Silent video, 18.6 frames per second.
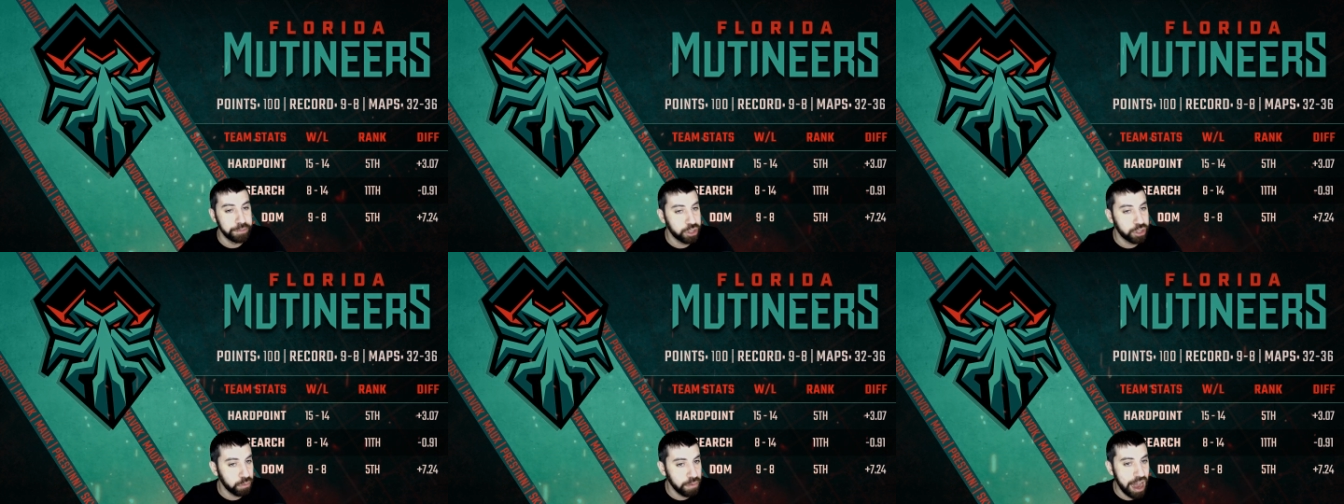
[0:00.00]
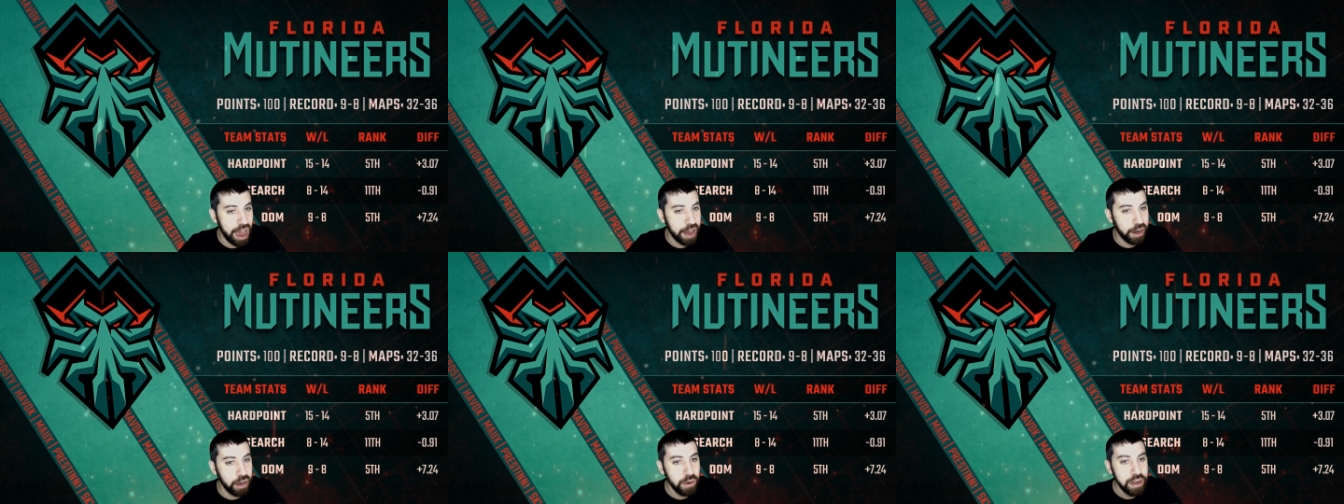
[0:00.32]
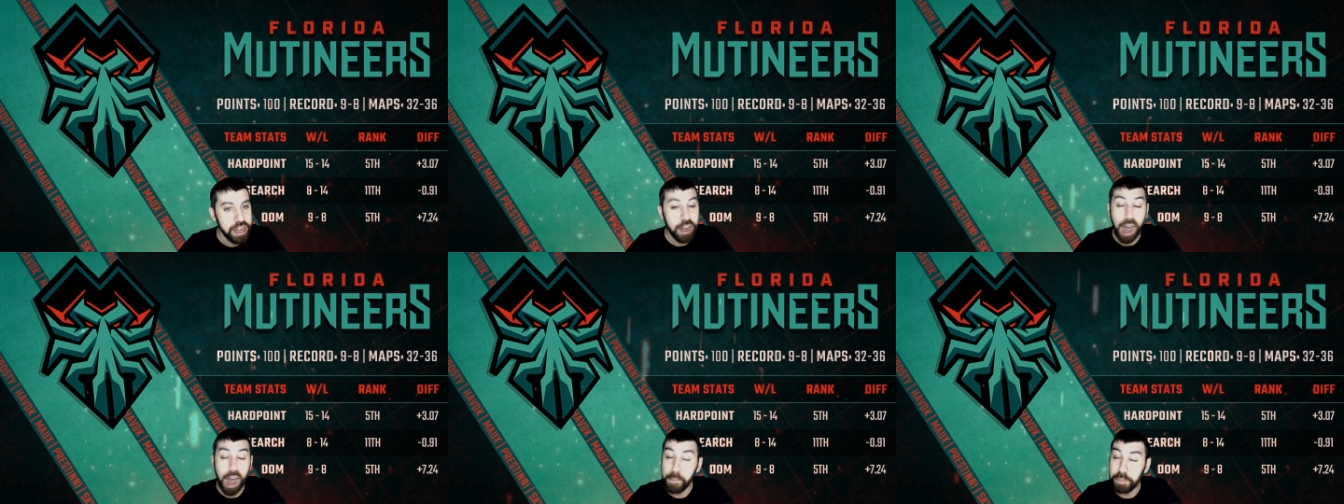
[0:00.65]
Toronto,
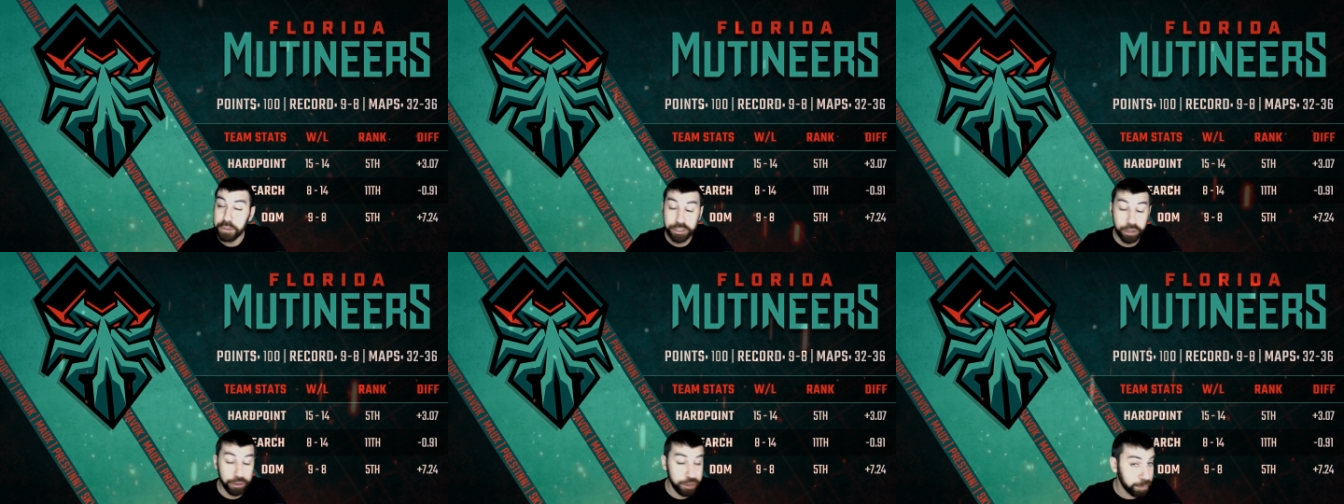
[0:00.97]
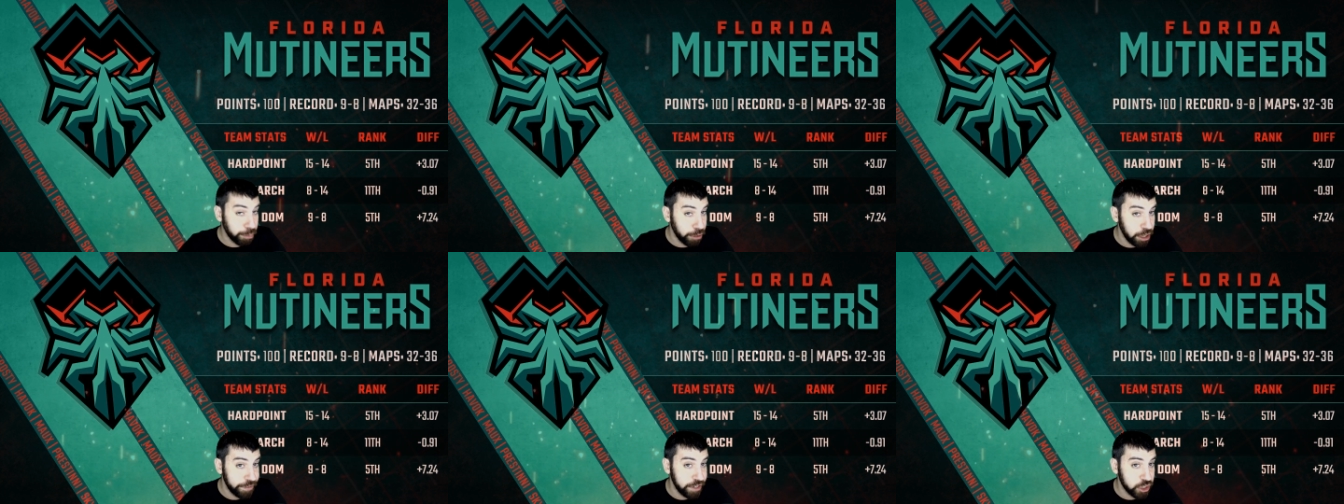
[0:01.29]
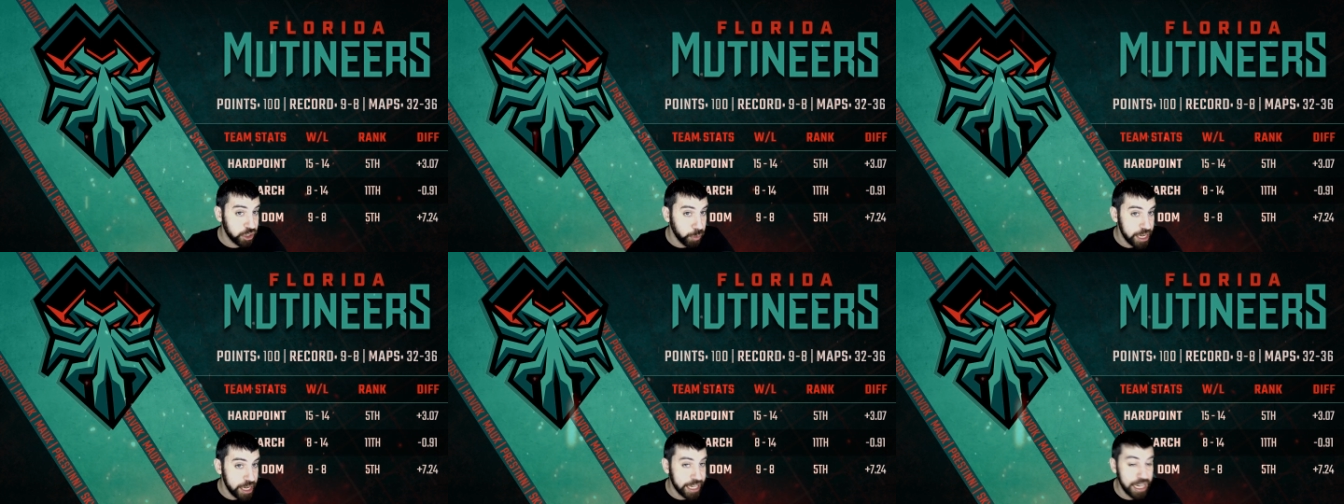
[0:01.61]
up until the
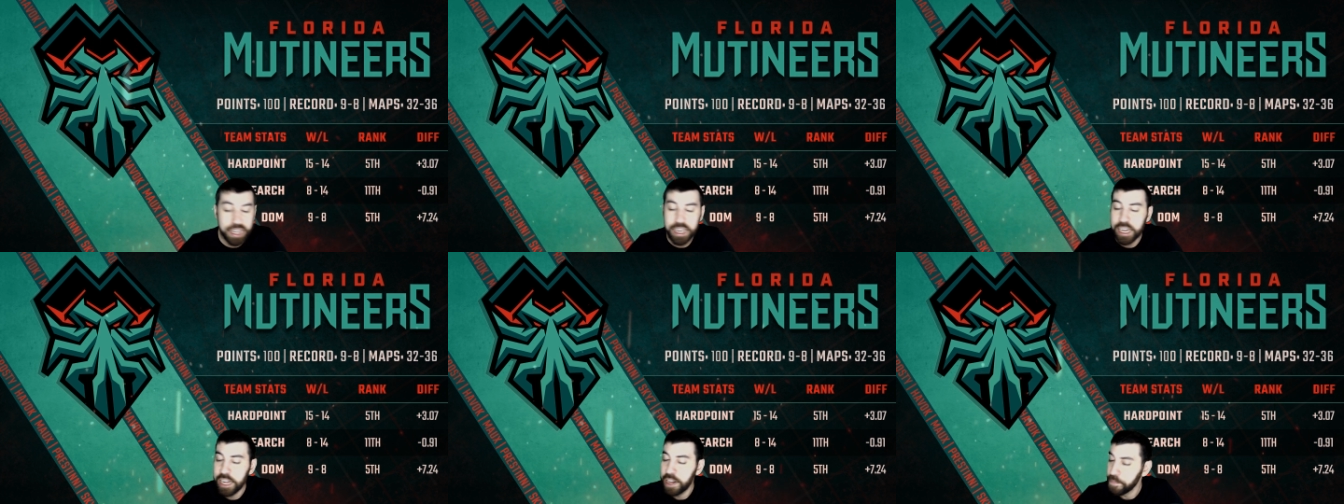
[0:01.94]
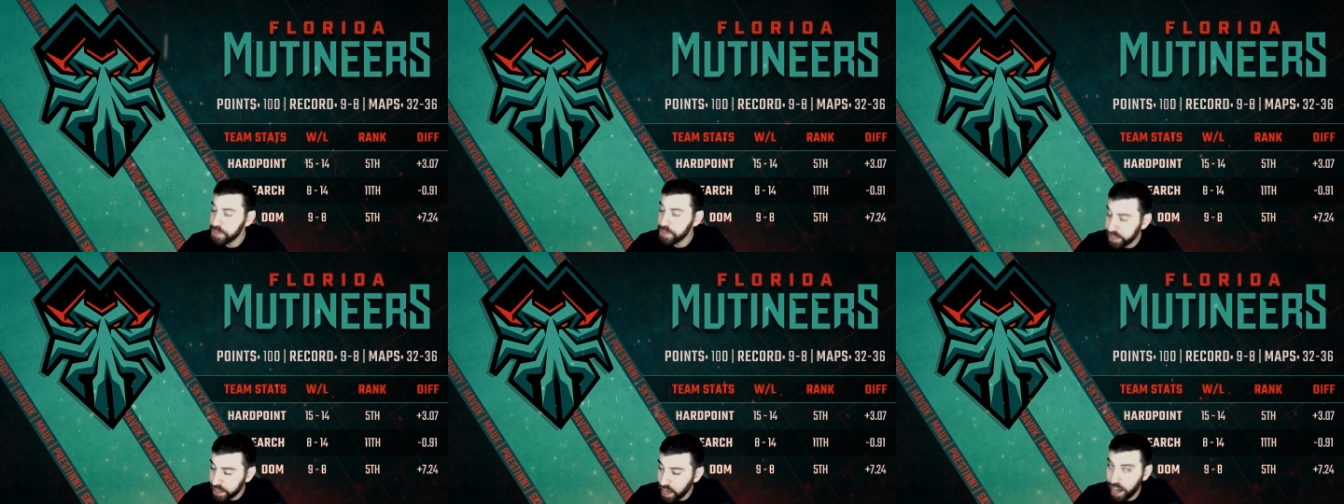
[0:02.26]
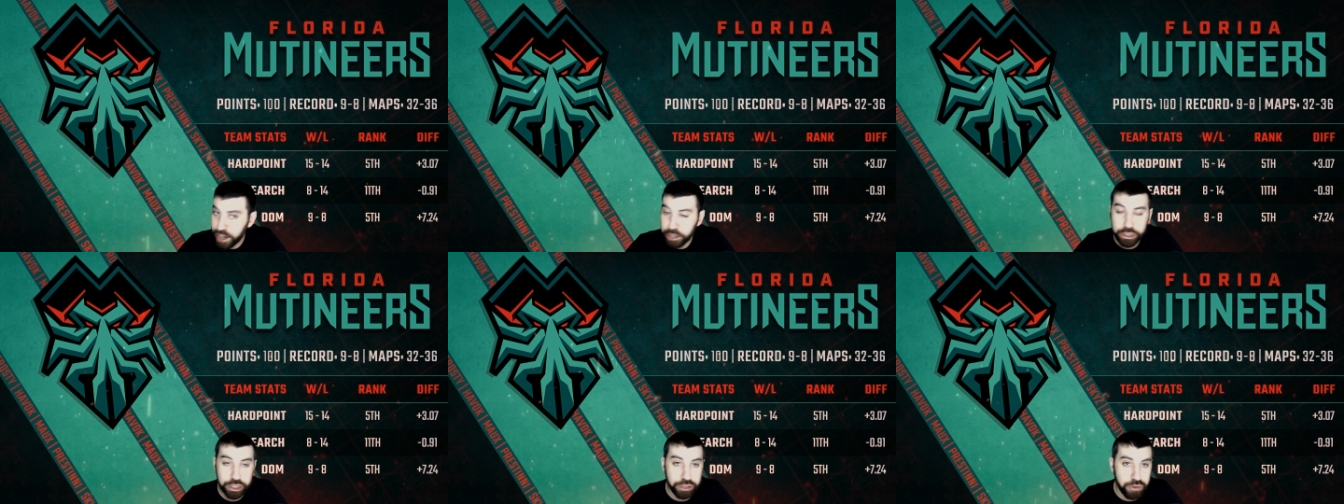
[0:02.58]
previous weekend,
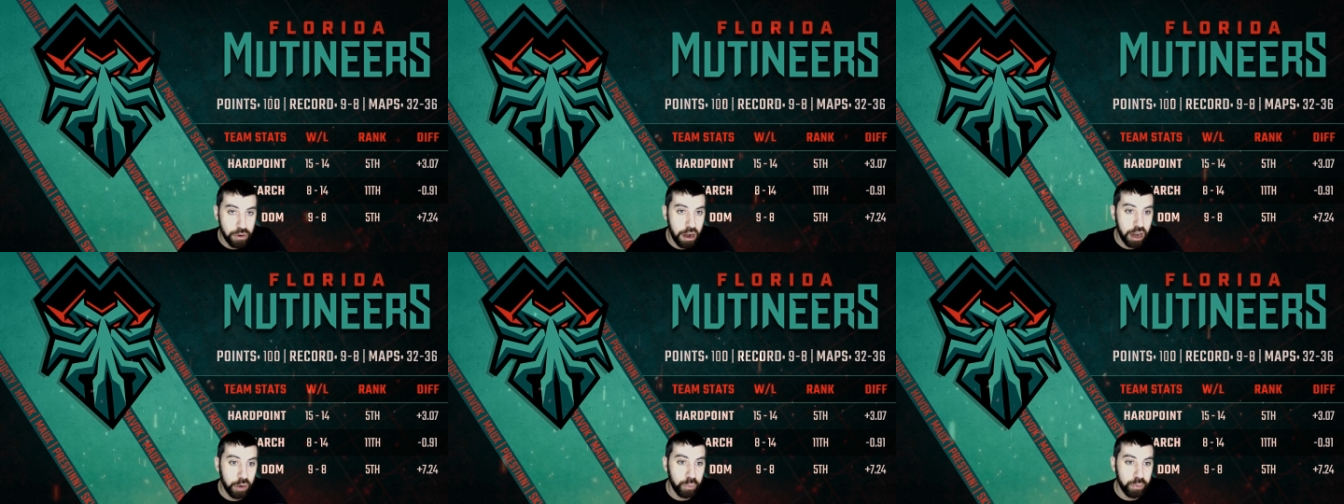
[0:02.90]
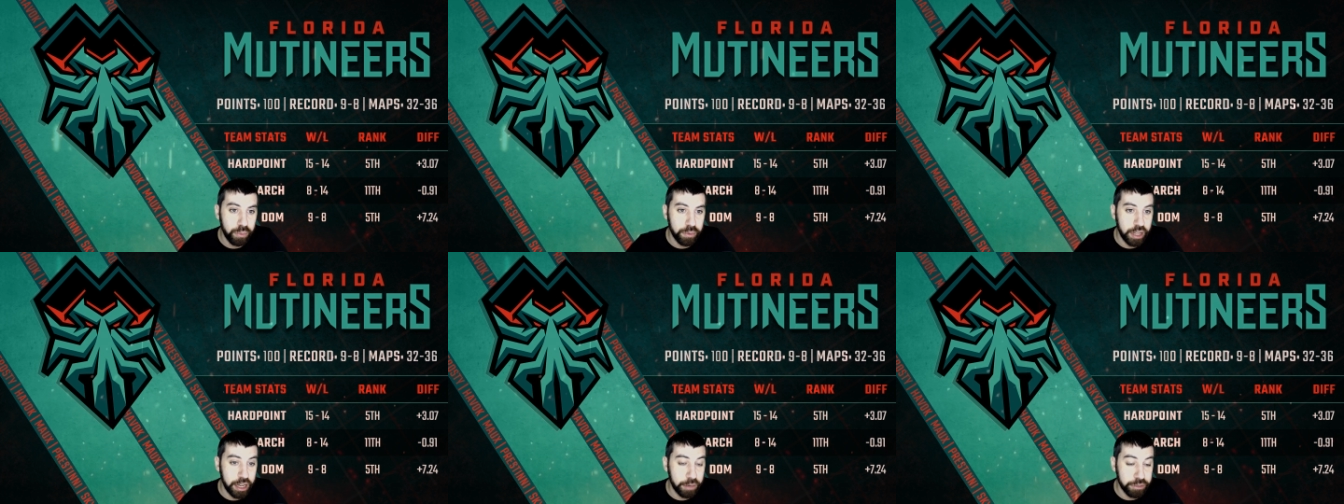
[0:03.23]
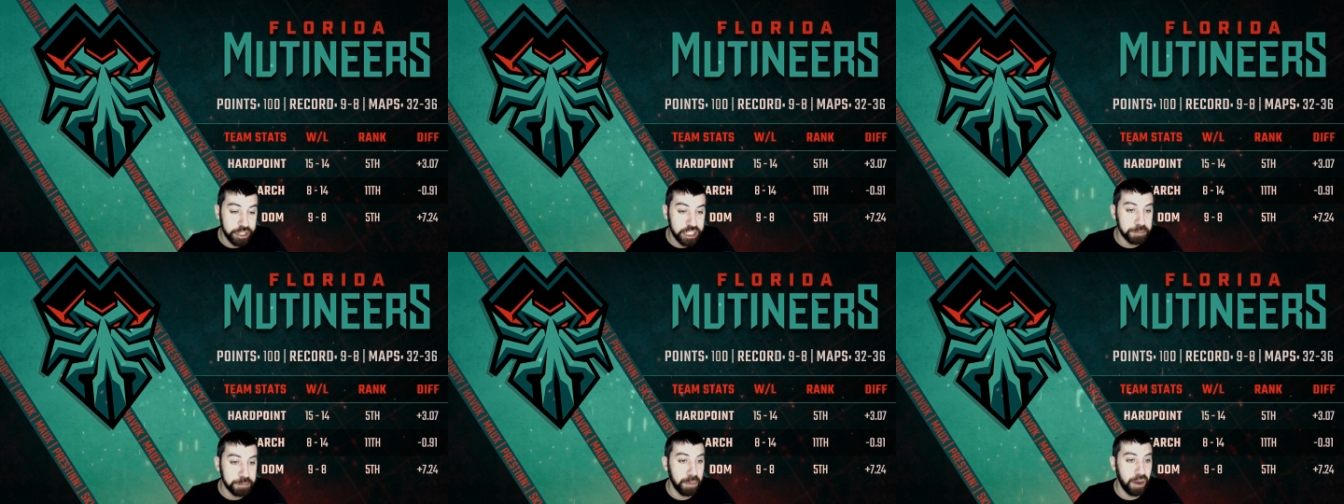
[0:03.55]
not a strong uh,
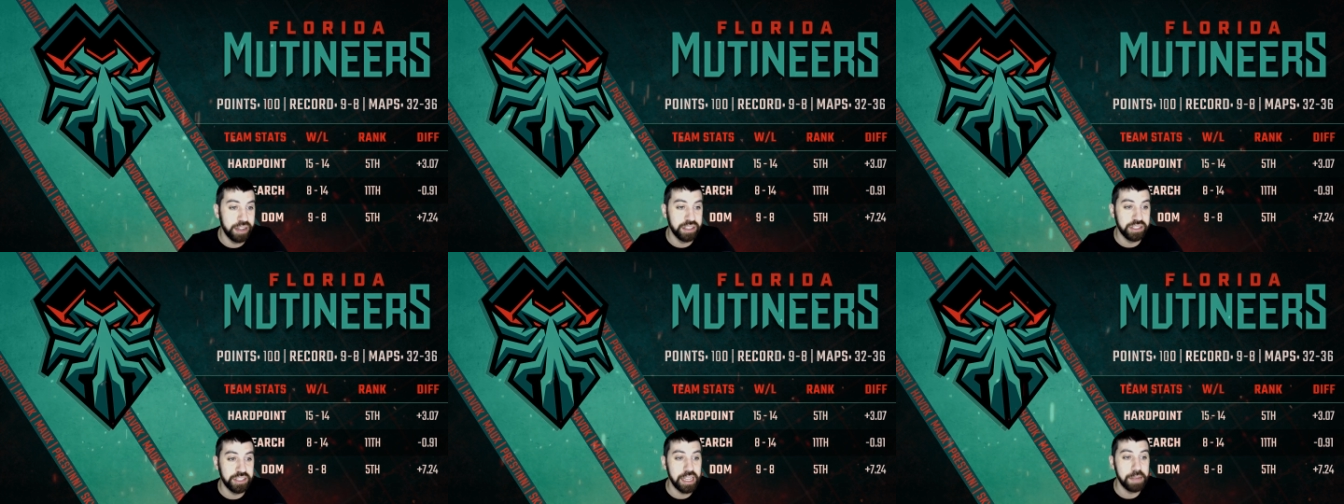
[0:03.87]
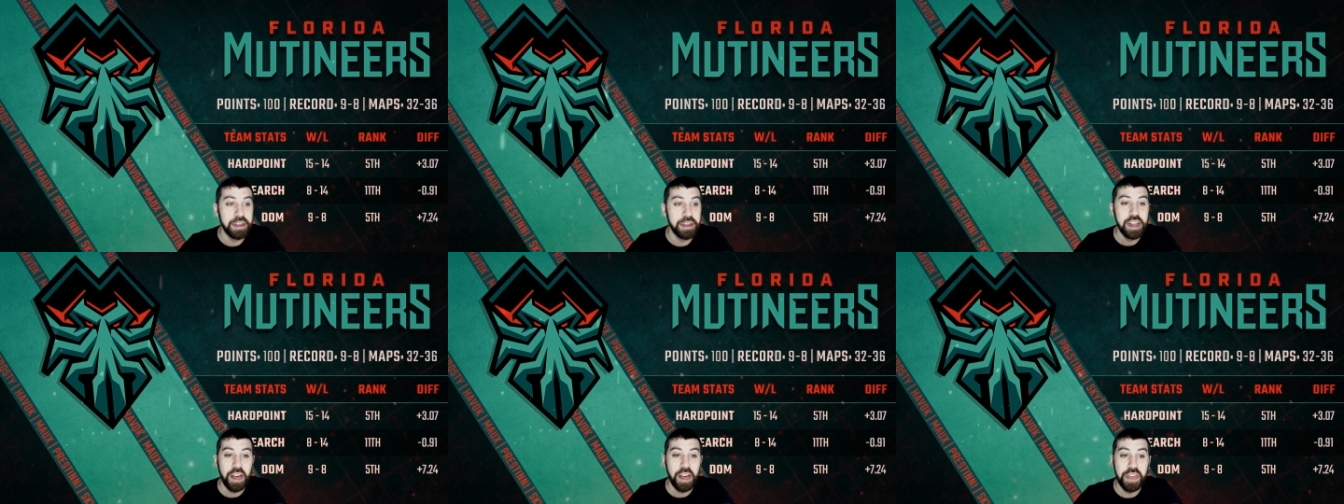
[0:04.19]
respawn team.